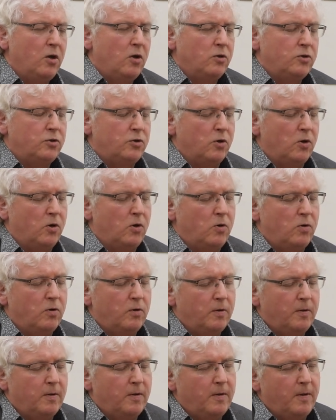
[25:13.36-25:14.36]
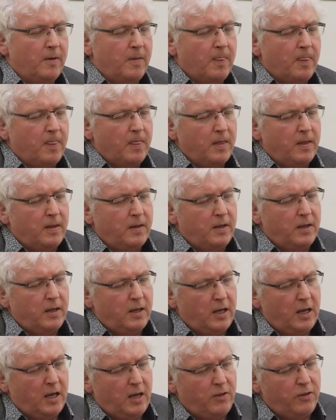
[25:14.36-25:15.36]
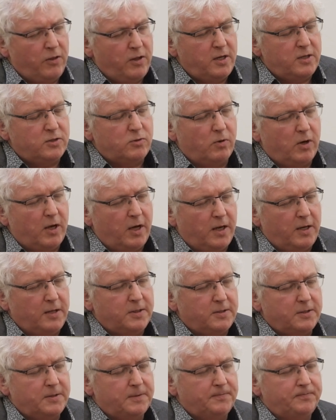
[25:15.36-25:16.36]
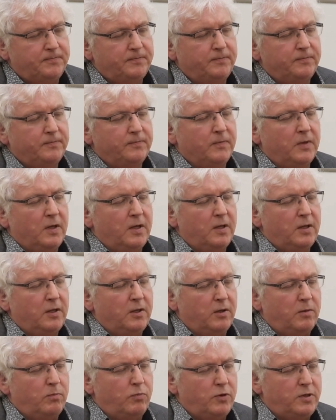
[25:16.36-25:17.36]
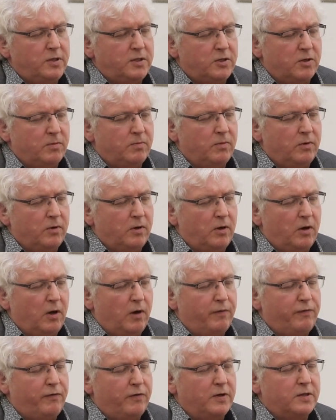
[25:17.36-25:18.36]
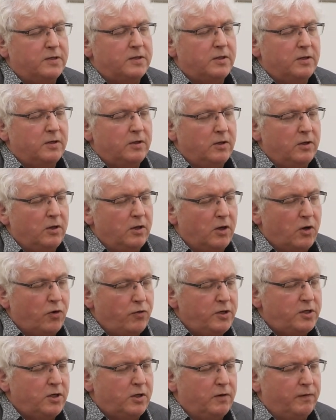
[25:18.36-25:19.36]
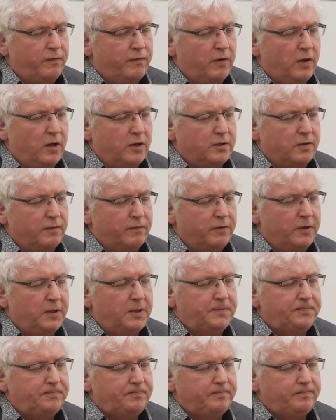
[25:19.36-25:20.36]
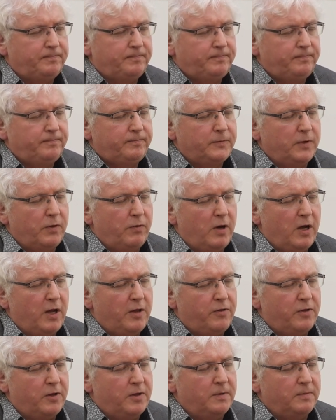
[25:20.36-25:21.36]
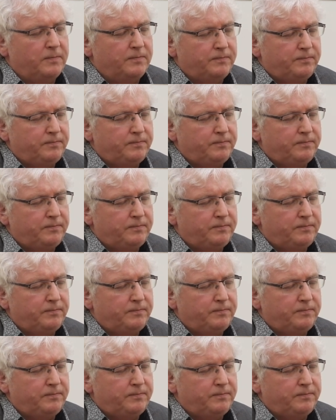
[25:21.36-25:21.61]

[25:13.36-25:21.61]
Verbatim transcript: So, in these ways, that Buddhism offers a critical philosophy rather than